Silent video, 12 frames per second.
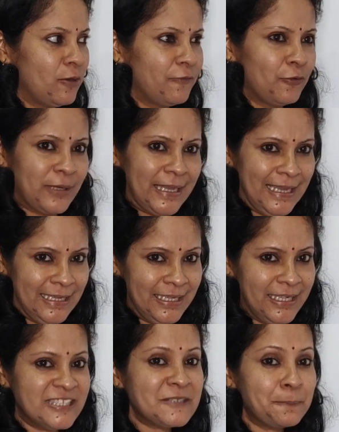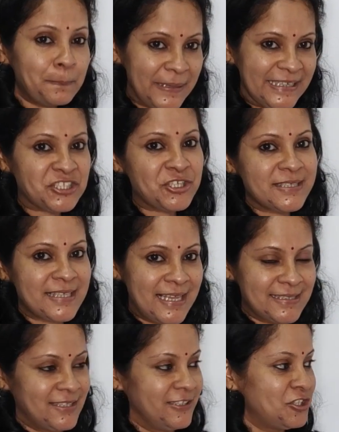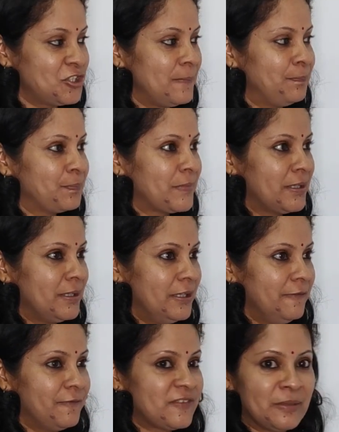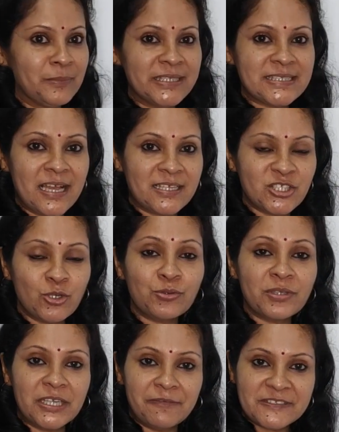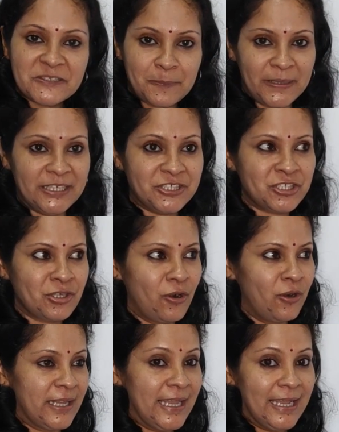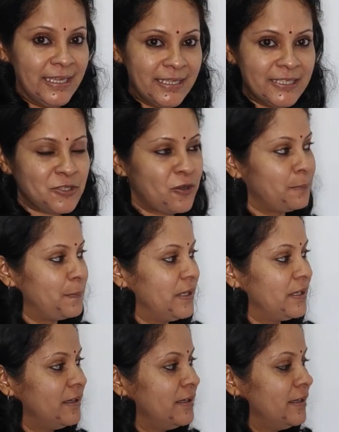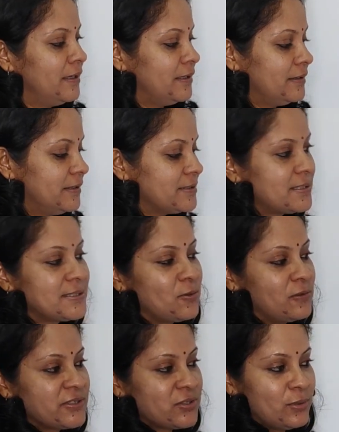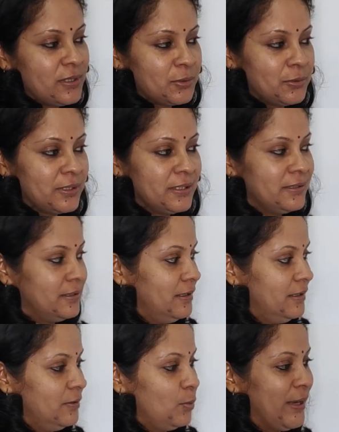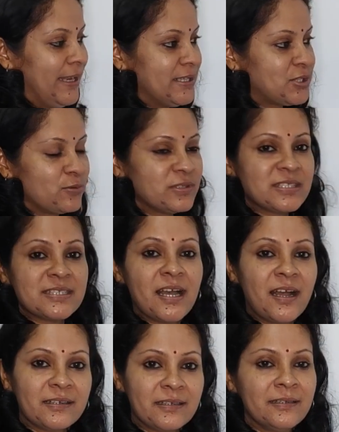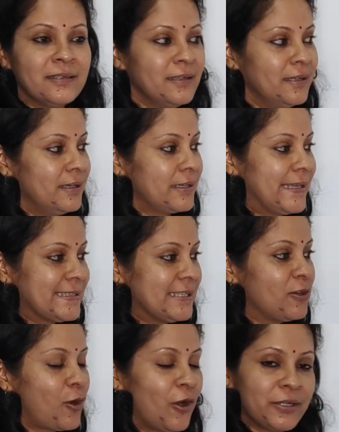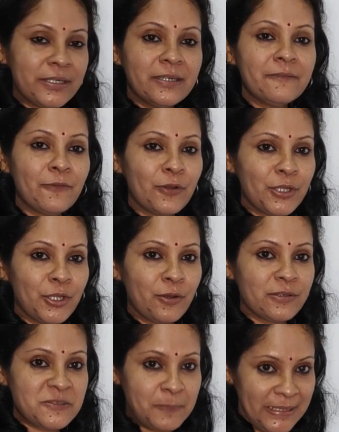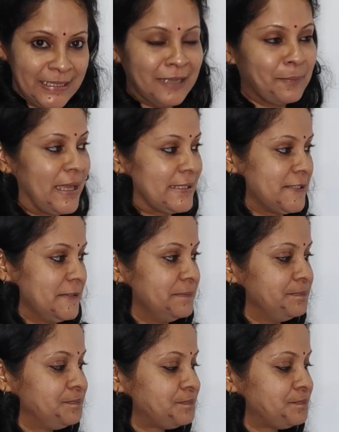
or for any speeches as such, if somebody has asked you to give a speech on any topic, this is also a good way to start getting content for your speaking matter.